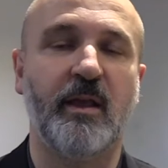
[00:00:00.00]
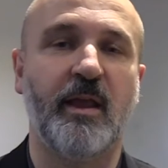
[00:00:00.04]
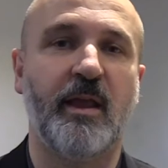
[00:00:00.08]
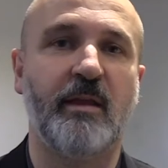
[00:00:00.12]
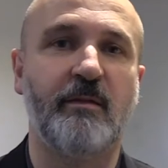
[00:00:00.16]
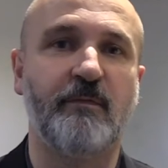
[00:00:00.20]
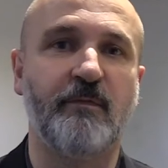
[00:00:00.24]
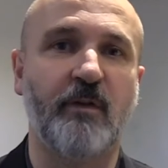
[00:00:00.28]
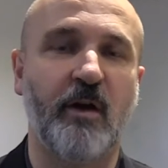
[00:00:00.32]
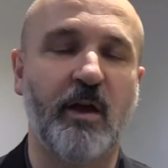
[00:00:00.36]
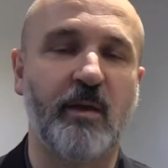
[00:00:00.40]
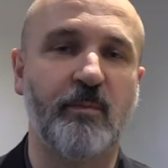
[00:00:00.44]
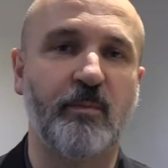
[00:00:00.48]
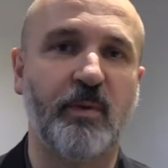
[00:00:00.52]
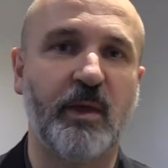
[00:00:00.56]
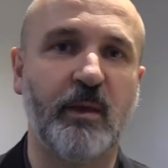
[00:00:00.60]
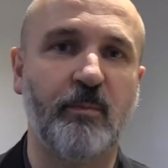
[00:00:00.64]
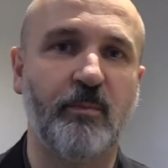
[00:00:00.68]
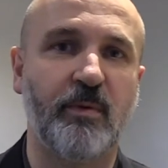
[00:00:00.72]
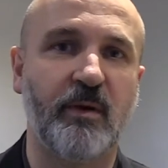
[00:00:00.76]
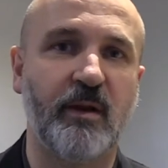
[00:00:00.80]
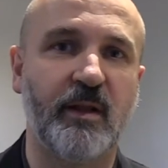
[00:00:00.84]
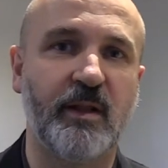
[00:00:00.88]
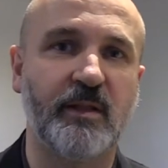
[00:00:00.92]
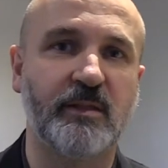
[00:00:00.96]
invite
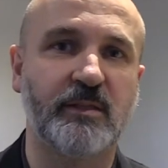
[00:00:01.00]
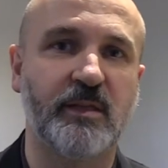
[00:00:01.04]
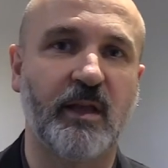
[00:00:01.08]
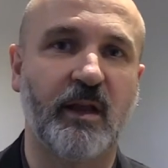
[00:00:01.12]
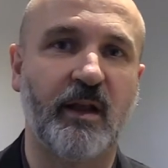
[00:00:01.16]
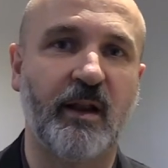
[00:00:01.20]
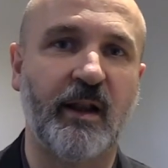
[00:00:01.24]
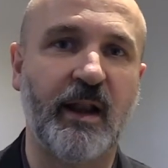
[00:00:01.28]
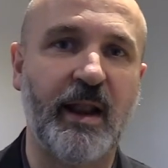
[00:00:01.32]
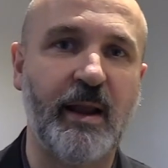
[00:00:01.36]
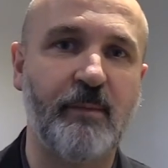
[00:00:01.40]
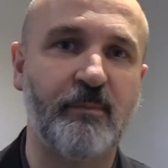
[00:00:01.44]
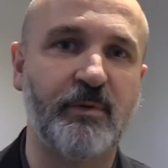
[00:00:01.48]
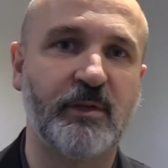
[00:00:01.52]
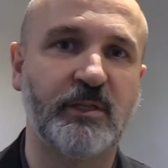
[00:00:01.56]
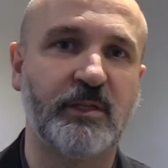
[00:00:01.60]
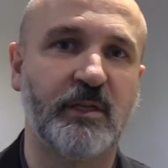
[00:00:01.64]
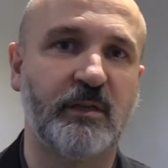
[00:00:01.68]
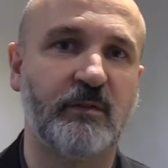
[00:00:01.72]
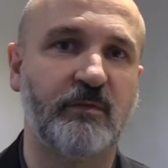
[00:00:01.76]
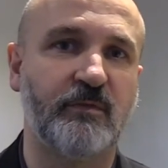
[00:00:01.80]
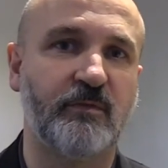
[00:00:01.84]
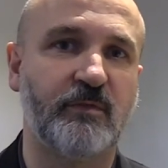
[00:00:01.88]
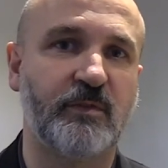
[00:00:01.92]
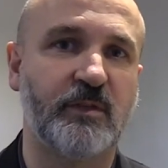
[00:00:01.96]
people into
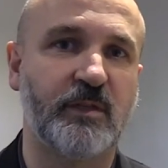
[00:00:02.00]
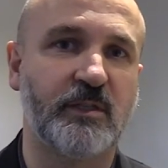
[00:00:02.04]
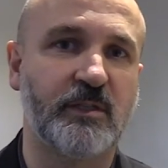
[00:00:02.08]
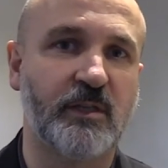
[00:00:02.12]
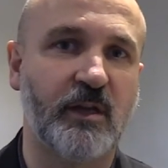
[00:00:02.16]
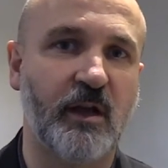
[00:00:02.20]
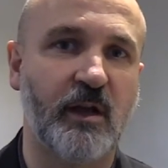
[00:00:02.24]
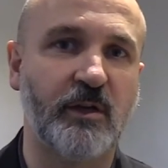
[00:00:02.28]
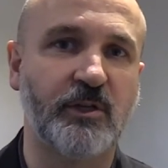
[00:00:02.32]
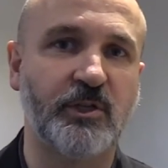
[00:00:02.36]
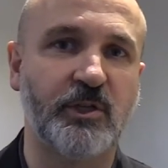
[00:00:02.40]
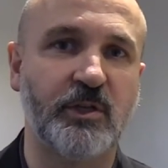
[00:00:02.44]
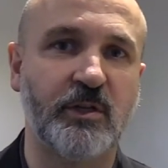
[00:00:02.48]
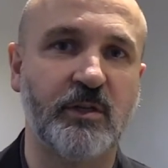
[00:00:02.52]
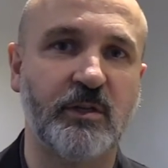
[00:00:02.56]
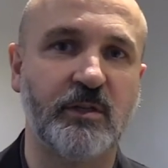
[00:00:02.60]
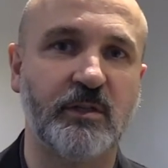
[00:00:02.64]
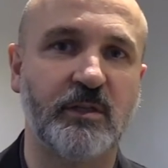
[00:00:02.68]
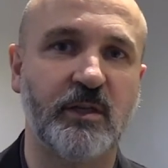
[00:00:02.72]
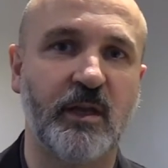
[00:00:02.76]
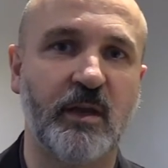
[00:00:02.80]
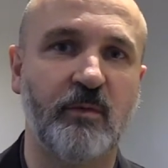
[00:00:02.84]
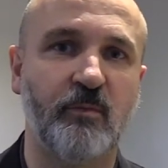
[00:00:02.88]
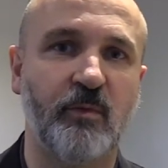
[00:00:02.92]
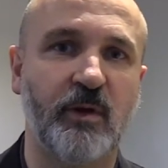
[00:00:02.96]
collaborative discussions
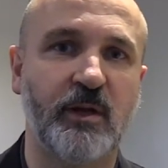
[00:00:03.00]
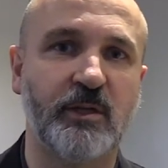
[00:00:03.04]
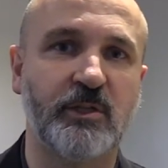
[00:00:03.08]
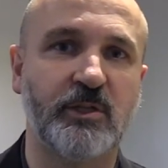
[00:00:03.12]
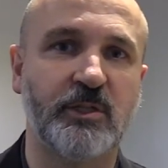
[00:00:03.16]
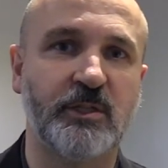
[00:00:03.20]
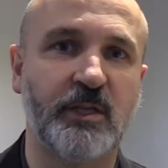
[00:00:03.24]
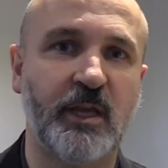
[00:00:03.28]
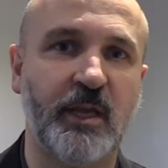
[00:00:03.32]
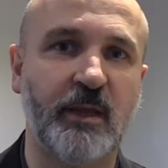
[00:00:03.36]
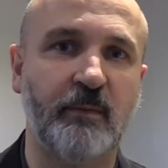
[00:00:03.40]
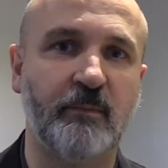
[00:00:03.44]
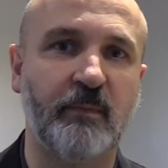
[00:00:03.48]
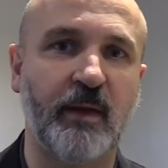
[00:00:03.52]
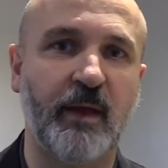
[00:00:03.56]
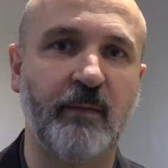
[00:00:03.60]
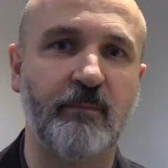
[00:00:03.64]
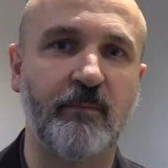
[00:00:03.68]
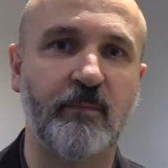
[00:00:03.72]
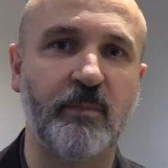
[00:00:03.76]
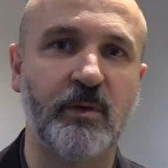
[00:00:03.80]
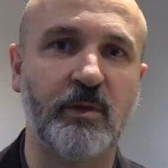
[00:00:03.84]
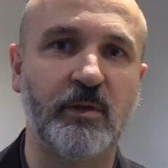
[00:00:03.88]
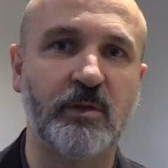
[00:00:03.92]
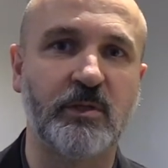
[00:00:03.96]
in which team
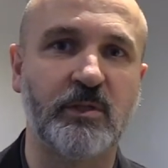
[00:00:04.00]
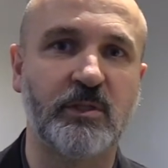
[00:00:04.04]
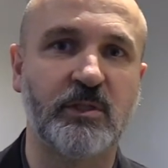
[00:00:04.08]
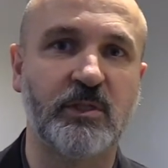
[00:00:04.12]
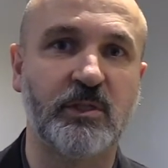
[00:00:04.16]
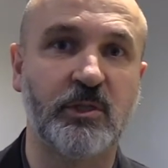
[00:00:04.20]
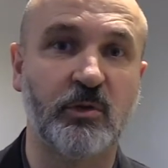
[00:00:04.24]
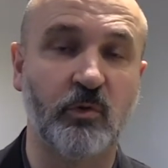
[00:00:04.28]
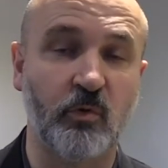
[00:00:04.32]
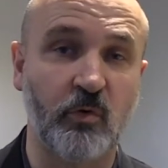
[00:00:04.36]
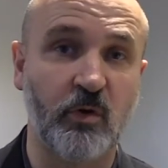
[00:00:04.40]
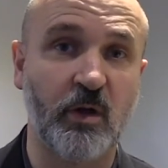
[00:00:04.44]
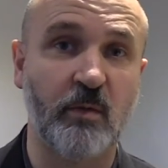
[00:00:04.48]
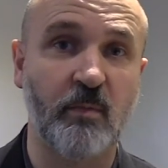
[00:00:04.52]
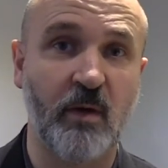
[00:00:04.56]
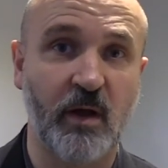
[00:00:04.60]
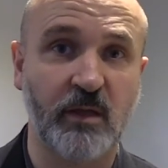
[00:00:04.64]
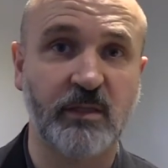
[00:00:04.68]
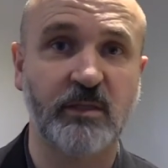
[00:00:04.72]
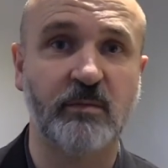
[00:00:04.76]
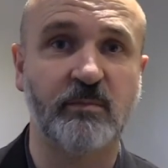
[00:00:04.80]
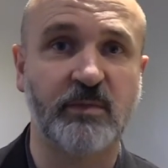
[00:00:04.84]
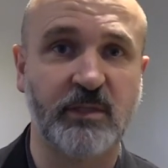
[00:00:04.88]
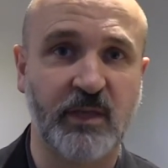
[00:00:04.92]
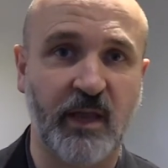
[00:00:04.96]
members talk
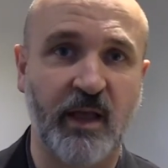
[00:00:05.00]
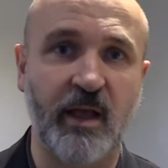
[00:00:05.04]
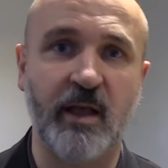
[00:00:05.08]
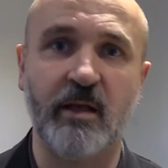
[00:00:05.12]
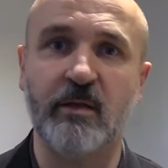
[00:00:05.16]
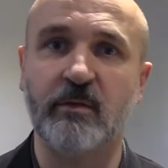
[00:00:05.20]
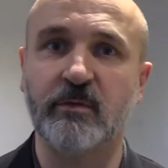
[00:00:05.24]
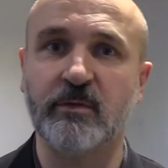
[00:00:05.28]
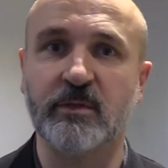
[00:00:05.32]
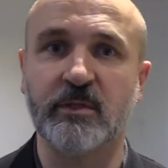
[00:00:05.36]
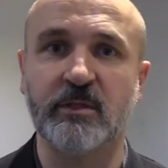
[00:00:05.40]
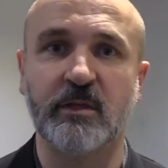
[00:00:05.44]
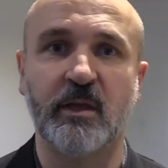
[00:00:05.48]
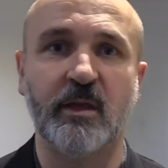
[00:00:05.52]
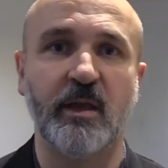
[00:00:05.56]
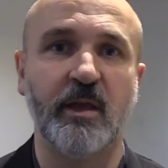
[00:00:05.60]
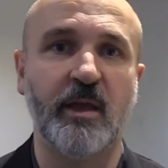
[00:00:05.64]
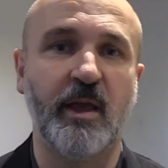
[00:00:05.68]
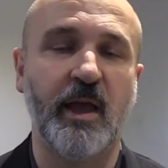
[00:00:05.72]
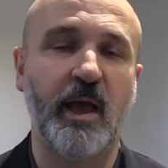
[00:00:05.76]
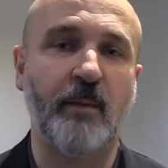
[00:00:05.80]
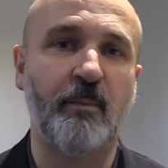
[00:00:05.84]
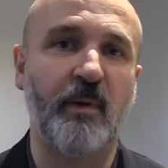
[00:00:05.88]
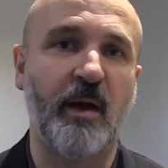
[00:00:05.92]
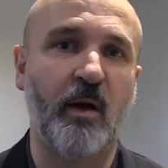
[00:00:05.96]
amongst themselves
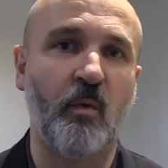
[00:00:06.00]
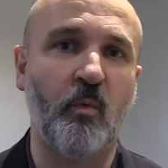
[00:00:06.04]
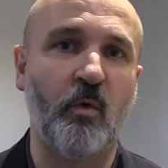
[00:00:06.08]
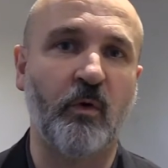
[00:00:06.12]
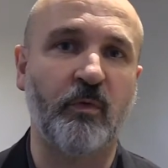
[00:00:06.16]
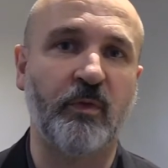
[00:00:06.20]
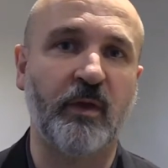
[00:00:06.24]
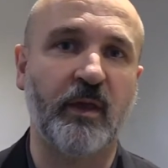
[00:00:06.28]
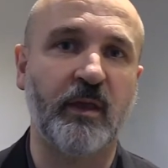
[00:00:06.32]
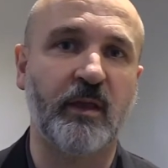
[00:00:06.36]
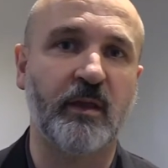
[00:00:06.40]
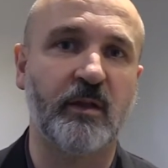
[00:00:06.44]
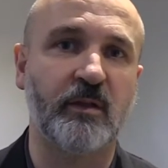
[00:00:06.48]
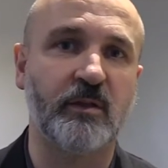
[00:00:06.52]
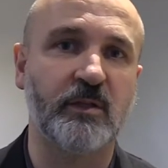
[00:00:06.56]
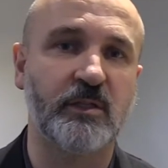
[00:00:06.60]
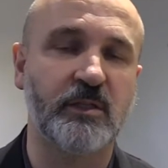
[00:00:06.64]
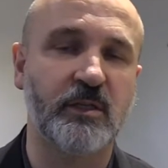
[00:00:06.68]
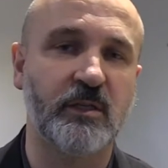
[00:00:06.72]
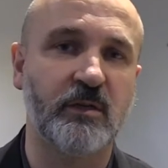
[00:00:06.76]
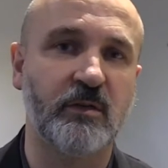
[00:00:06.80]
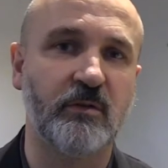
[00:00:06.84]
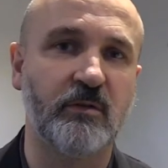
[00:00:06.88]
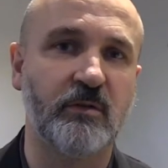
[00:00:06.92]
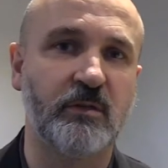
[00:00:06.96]
about what they can
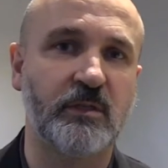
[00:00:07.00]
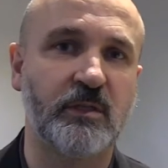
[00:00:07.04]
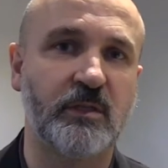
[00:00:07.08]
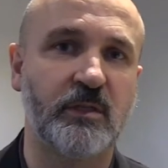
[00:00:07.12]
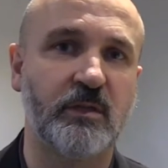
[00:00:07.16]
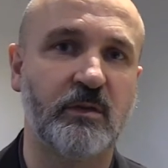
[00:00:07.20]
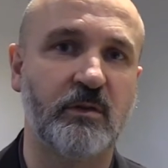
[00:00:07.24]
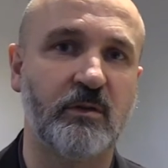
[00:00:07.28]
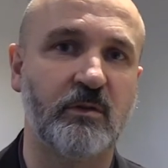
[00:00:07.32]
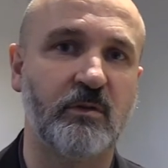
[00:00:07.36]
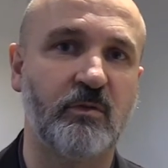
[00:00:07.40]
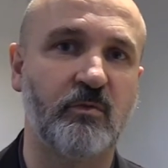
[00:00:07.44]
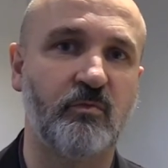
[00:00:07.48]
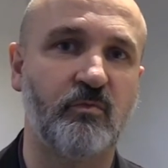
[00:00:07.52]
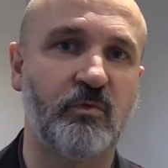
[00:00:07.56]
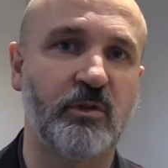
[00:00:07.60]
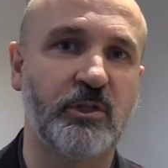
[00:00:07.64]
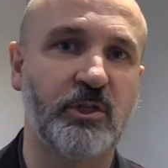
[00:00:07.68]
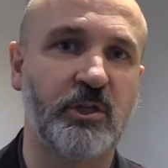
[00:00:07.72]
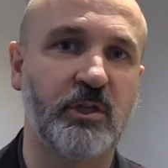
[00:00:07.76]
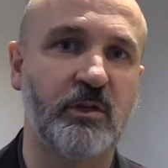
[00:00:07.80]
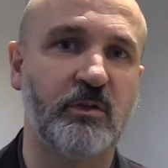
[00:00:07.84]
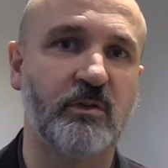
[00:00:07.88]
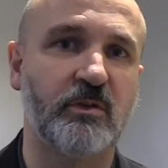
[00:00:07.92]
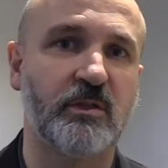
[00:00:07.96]
do to
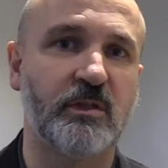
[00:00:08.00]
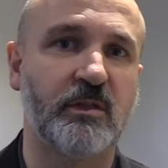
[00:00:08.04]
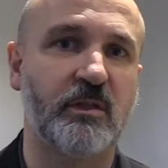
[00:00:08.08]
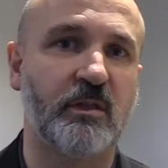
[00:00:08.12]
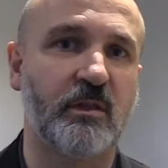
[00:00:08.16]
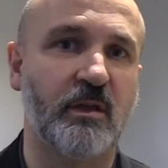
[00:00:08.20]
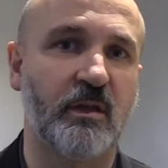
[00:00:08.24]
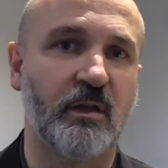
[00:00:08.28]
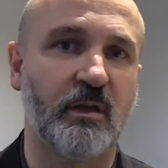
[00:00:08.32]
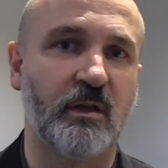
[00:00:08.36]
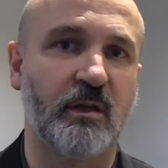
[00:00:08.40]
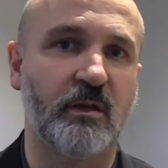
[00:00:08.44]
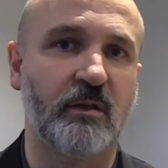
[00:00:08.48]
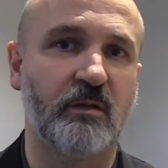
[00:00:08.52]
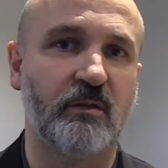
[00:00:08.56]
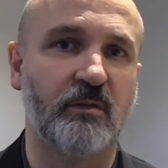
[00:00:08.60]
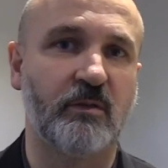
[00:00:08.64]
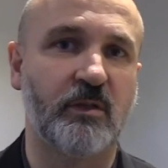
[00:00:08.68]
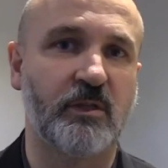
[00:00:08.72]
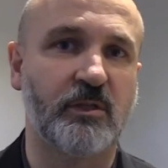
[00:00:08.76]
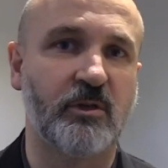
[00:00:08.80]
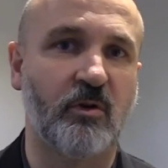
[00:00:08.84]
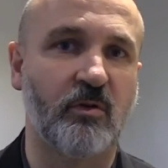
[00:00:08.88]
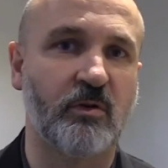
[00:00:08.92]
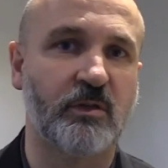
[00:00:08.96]
reduce
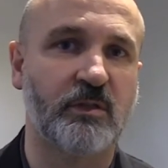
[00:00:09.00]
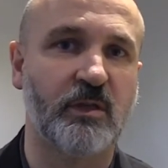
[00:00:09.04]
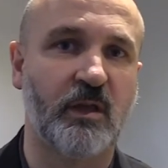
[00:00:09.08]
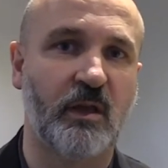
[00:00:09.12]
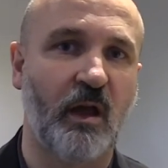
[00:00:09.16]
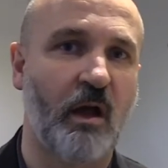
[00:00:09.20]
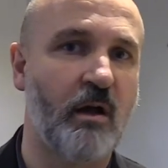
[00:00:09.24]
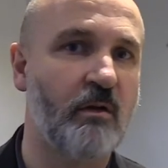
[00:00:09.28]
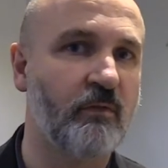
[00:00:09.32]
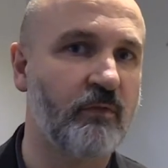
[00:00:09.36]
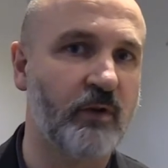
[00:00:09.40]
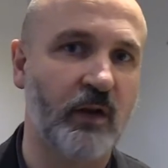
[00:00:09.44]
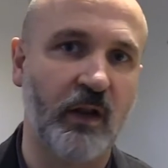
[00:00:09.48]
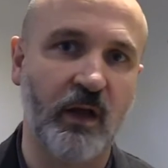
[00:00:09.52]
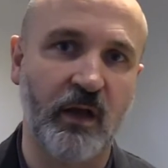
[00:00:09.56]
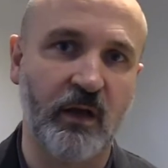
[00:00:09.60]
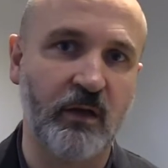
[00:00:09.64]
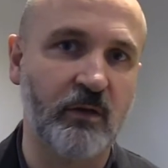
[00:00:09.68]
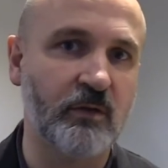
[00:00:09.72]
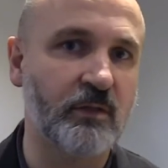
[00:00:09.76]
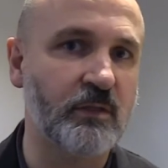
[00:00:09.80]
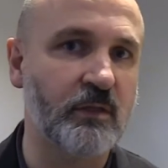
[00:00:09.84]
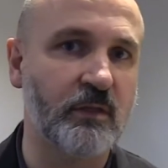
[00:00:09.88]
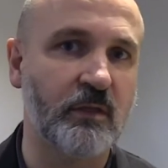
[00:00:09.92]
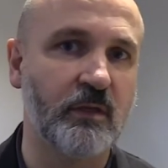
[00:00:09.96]
the toxic
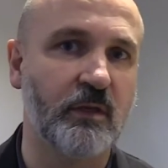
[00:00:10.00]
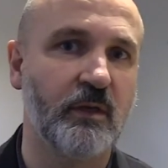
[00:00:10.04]
overload,